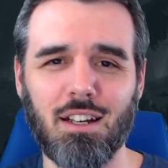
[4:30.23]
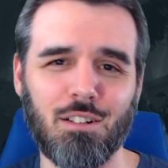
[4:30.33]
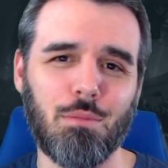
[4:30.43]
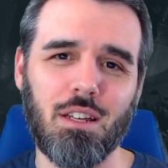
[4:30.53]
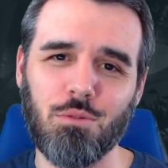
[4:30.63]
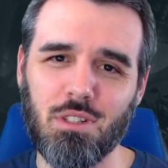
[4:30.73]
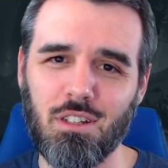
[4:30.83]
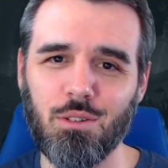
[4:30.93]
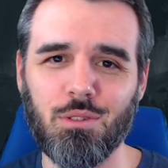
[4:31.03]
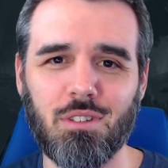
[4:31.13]
Iron Man would
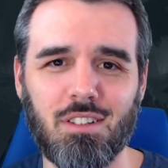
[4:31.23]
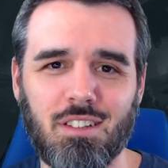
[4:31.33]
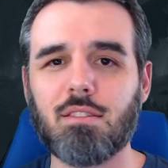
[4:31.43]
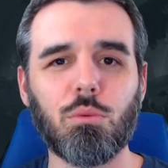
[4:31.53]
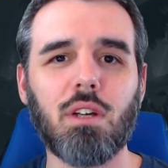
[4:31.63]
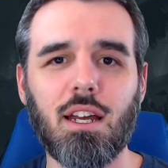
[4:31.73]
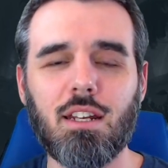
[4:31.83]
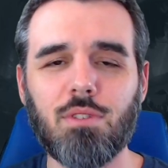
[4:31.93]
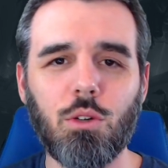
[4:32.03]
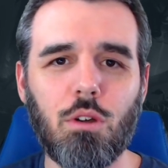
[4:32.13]
do. So what
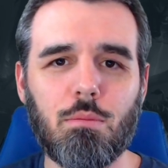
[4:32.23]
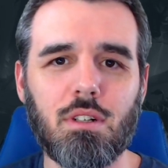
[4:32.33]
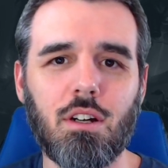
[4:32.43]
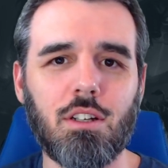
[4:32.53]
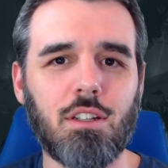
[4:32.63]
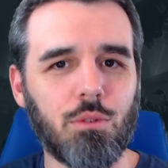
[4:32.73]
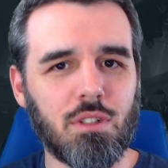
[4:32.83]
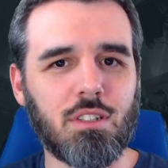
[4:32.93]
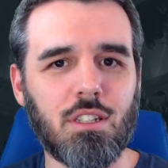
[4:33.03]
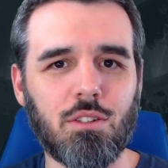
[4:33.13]
kind of equipment are you
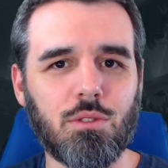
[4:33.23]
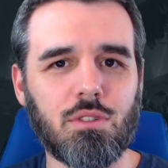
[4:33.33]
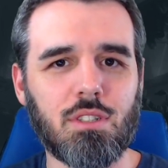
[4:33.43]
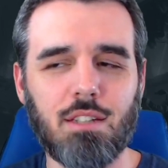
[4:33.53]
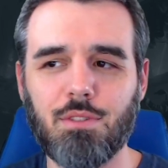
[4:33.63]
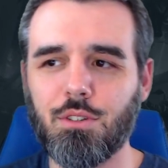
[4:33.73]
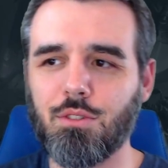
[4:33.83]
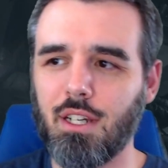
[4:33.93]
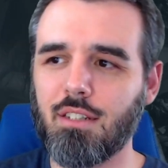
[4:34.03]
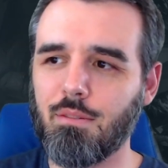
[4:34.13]
going to use if you're
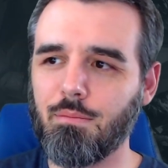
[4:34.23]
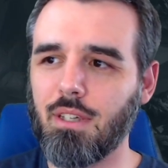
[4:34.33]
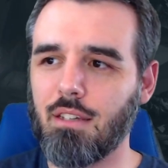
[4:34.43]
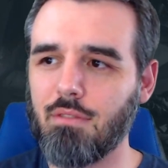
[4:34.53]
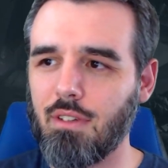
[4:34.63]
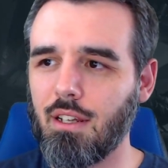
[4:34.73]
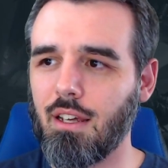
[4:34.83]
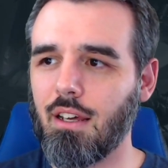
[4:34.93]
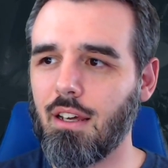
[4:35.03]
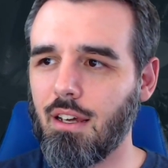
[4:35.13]
trying to give an
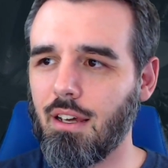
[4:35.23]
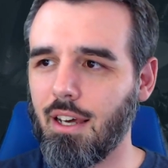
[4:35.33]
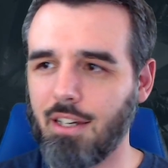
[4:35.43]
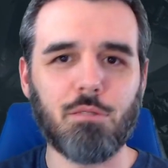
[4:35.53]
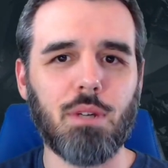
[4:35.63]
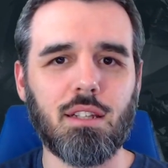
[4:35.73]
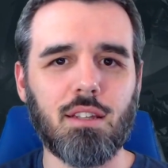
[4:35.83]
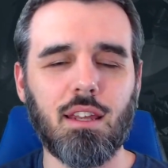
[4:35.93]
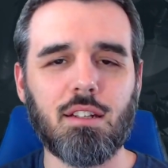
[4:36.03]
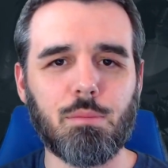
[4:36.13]
Iron
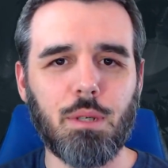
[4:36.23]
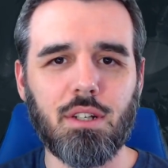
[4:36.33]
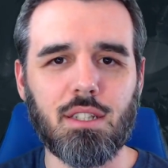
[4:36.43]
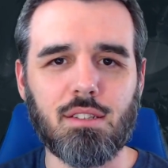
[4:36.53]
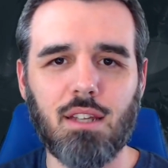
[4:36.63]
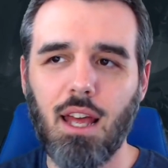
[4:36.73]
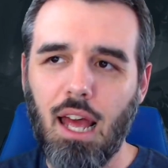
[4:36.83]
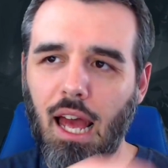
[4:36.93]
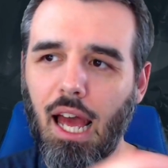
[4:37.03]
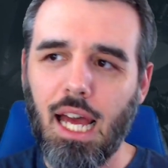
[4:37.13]
Man-like experience?
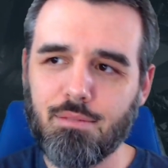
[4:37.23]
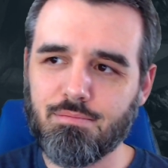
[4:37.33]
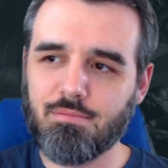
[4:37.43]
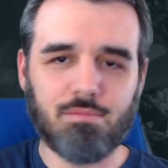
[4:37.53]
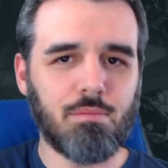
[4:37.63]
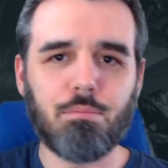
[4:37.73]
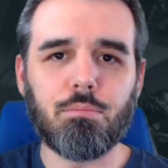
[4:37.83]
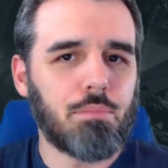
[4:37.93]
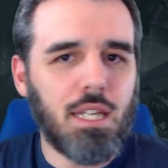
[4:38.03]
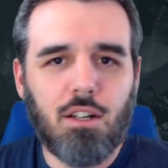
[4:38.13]

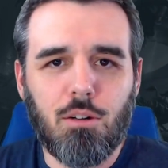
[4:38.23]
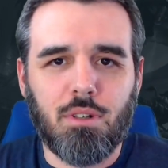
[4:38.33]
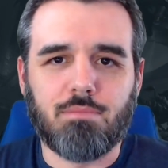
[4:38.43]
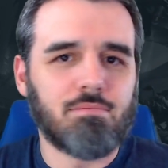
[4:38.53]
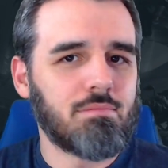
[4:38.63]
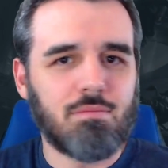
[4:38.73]
Plate armor.